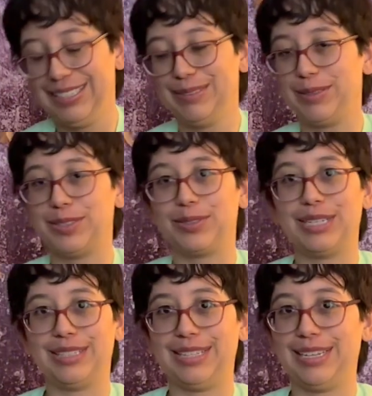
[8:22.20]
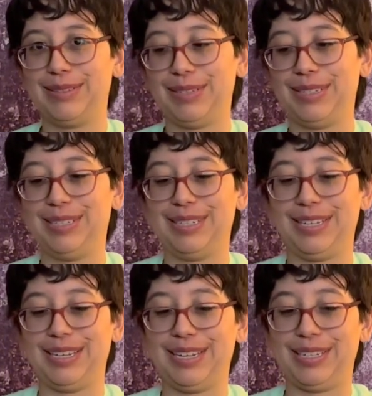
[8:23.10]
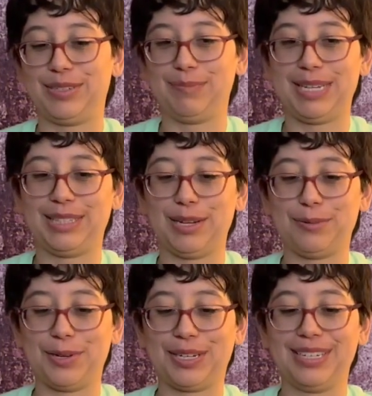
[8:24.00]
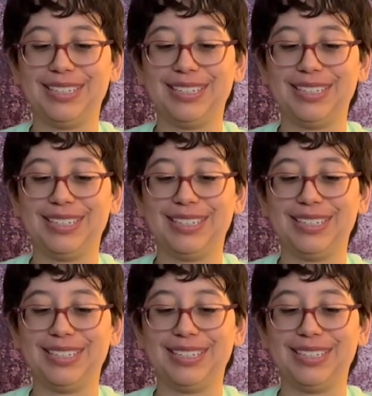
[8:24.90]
So glad that I could make that work.